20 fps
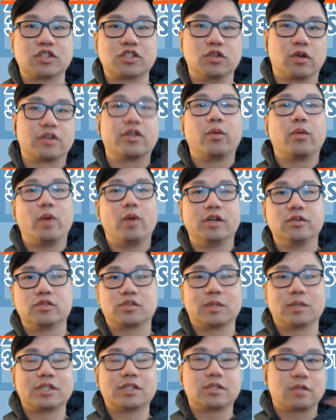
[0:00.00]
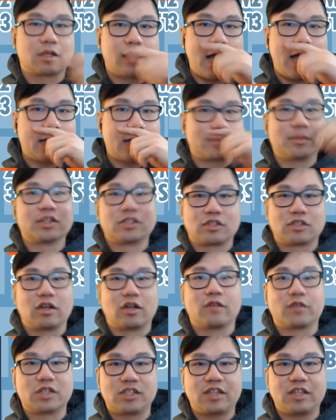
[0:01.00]
You're the one who switched your clock, but the
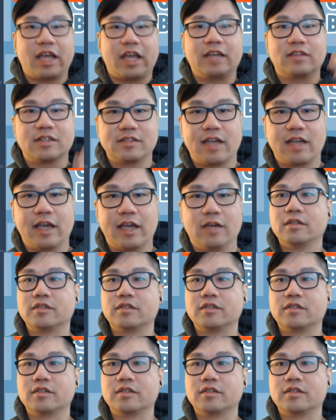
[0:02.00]
server stayed the same.